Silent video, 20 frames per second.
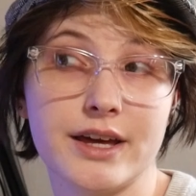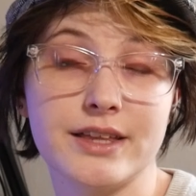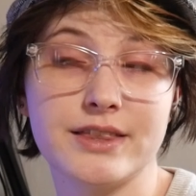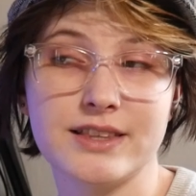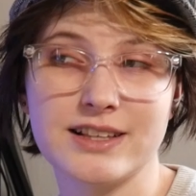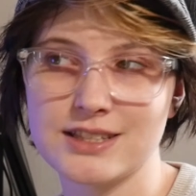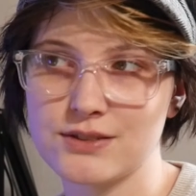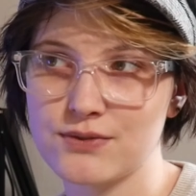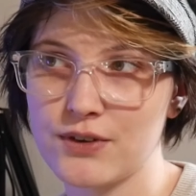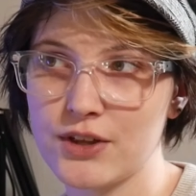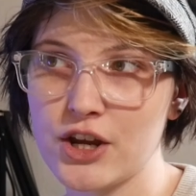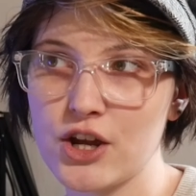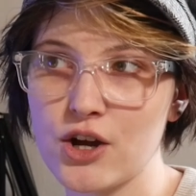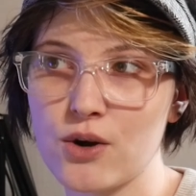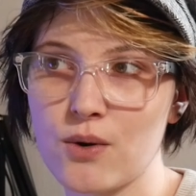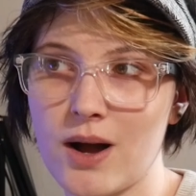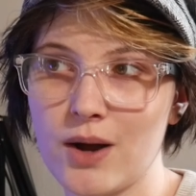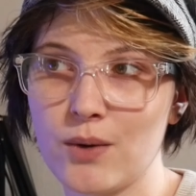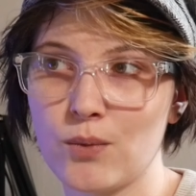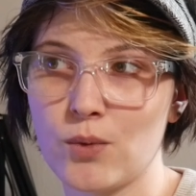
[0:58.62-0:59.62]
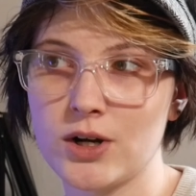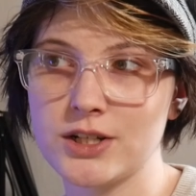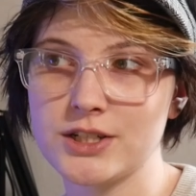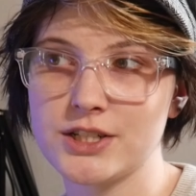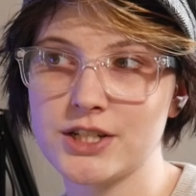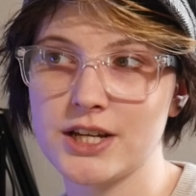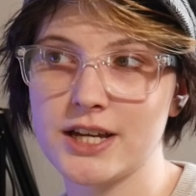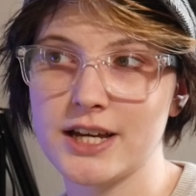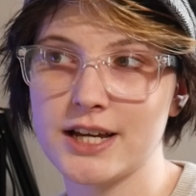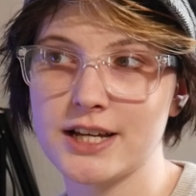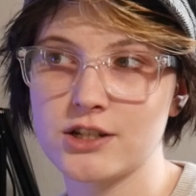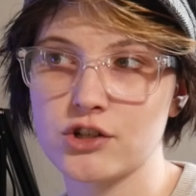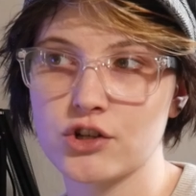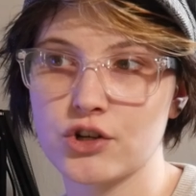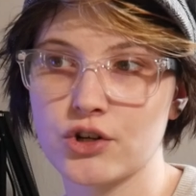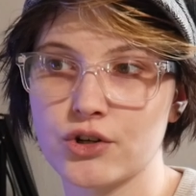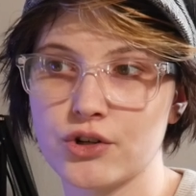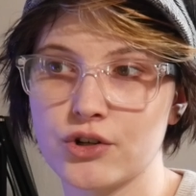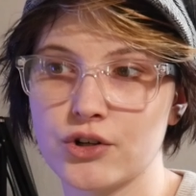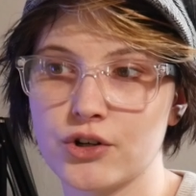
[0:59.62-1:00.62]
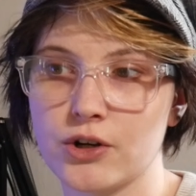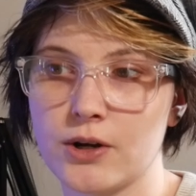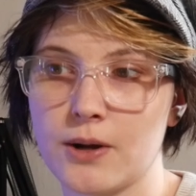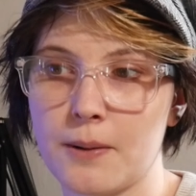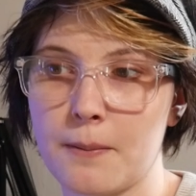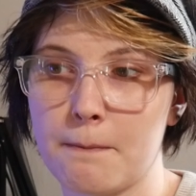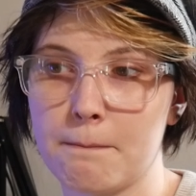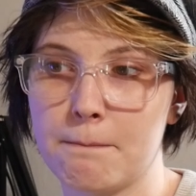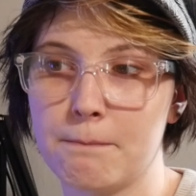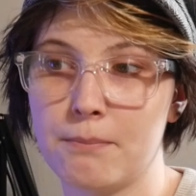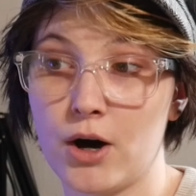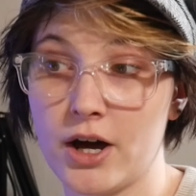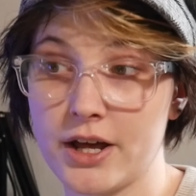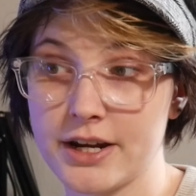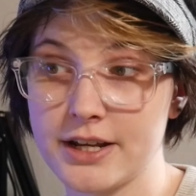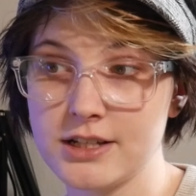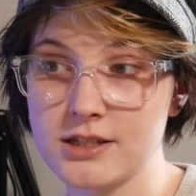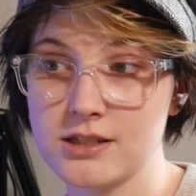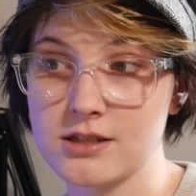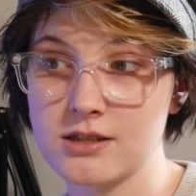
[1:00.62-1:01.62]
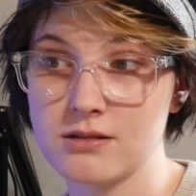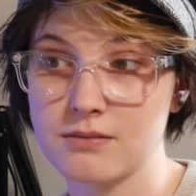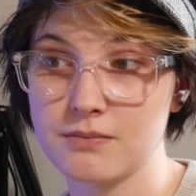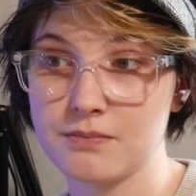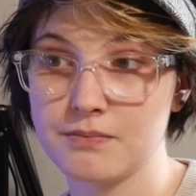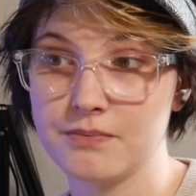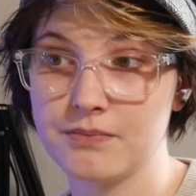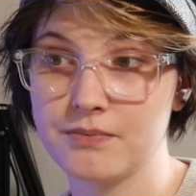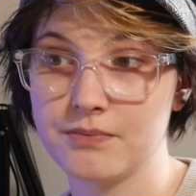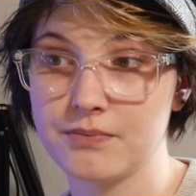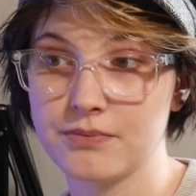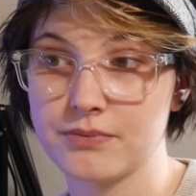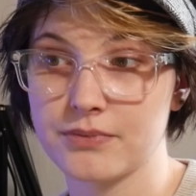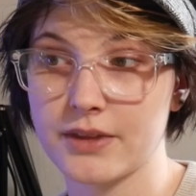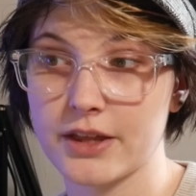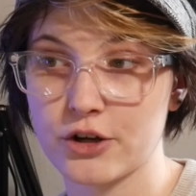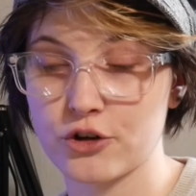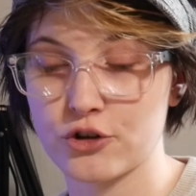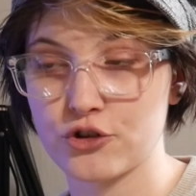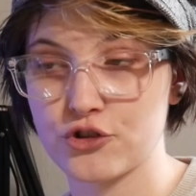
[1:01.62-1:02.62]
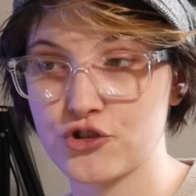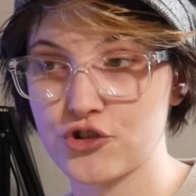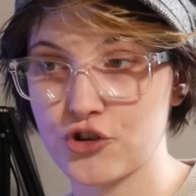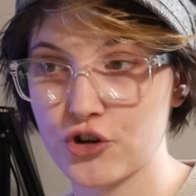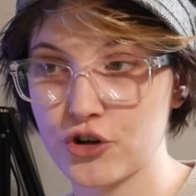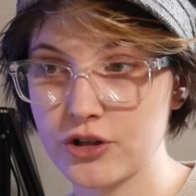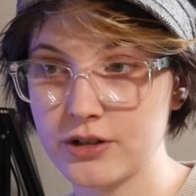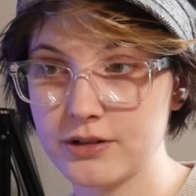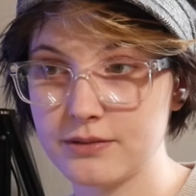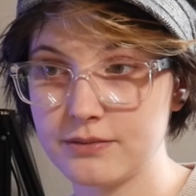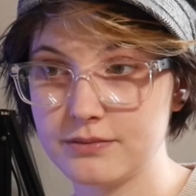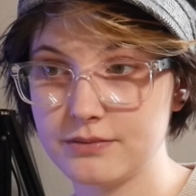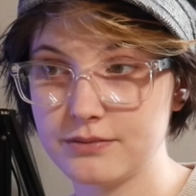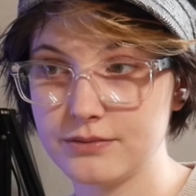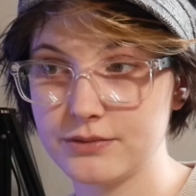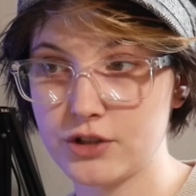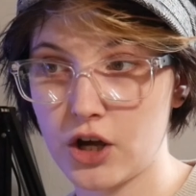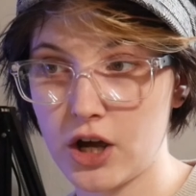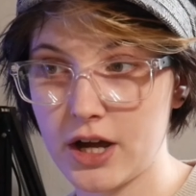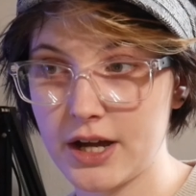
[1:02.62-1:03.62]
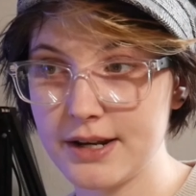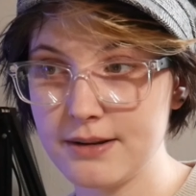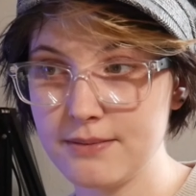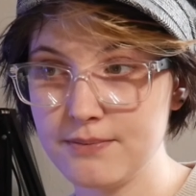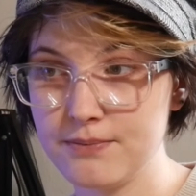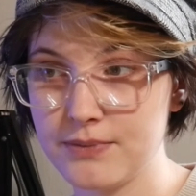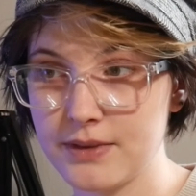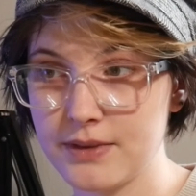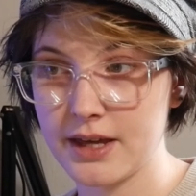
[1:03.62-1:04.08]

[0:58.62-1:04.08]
In this video, I want to get her bodice, like her shirt, done.